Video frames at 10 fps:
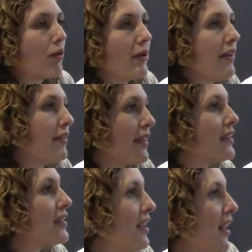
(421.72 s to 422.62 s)

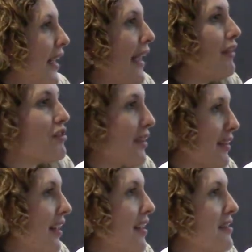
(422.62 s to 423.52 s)
coherent
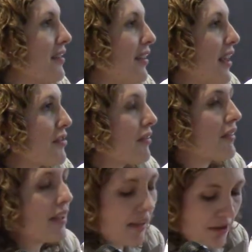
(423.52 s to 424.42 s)
agent as international
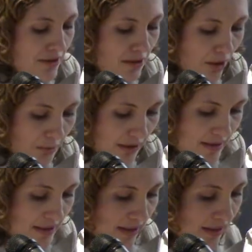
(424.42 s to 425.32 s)
relations
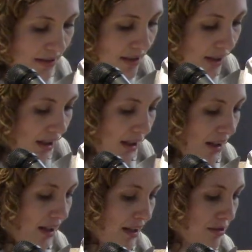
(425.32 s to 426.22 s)
normally sees.
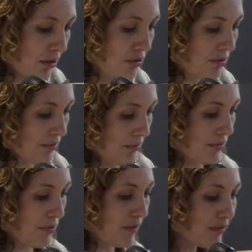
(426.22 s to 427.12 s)
So
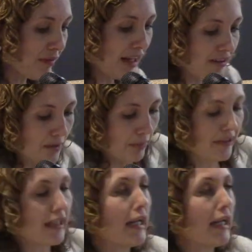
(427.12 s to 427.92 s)
to reflect upon the